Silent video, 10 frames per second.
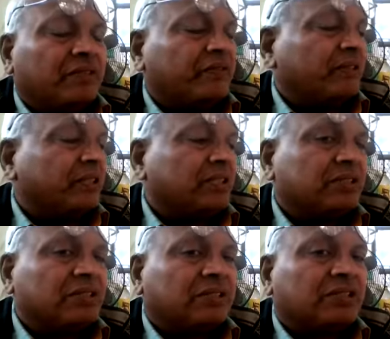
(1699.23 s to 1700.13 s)
FIDIC
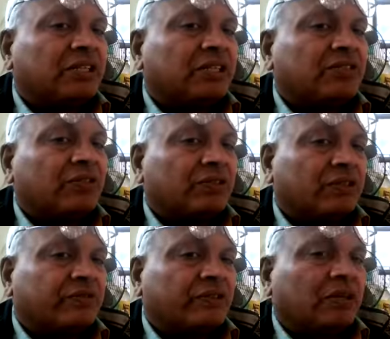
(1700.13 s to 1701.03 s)
is a standard
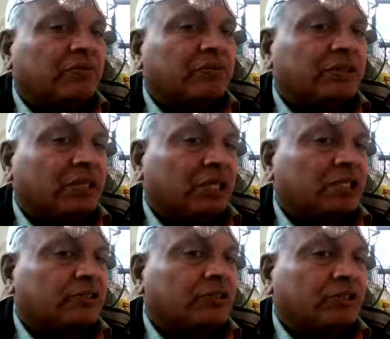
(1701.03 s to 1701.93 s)
contract form
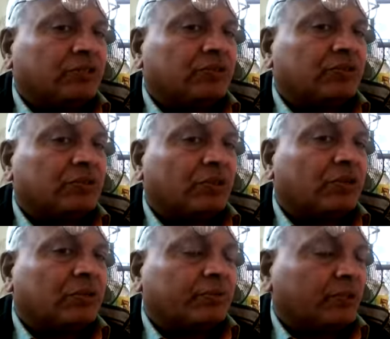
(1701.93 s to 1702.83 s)
internationally used in
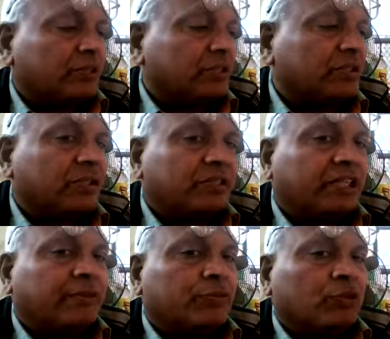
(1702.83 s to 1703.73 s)
all projects. That is the
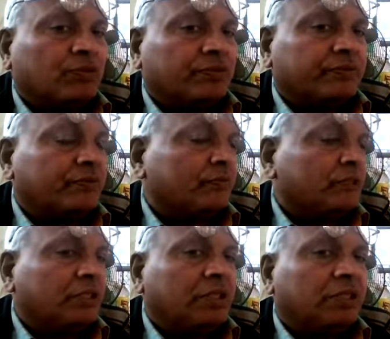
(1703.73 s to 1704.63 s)
Red Book.
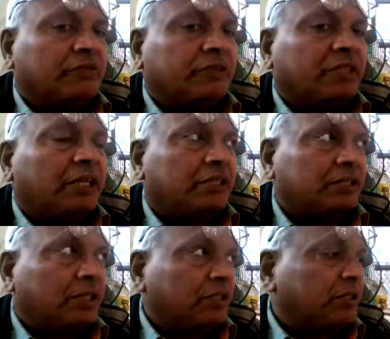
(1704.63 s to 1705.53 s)
It's for
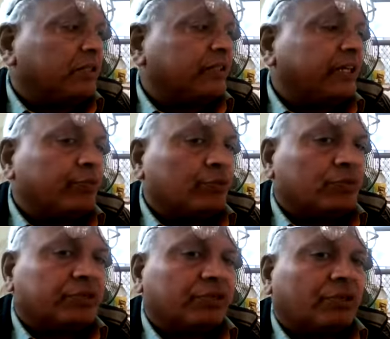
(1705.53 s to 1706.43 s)
1999 Red Book
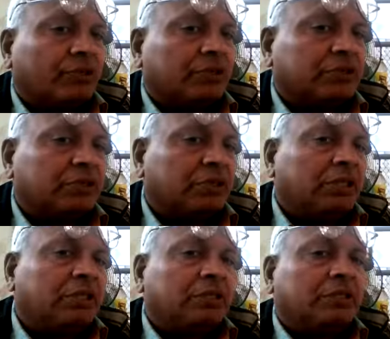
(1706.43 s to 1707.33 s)
is called.
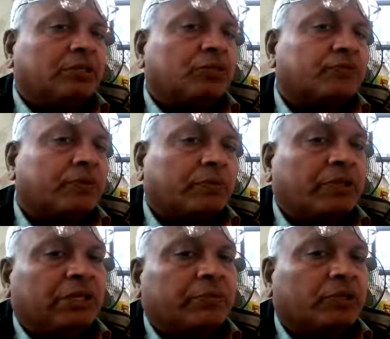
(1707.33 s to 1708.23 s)
Used for
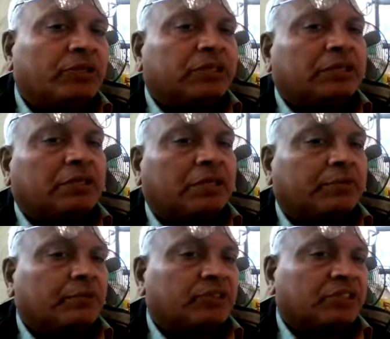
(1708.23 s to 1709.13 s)
building projects and other
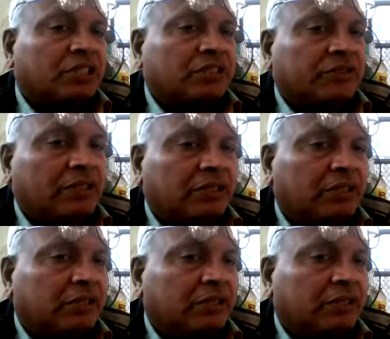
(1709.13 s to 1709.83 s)
projects as well.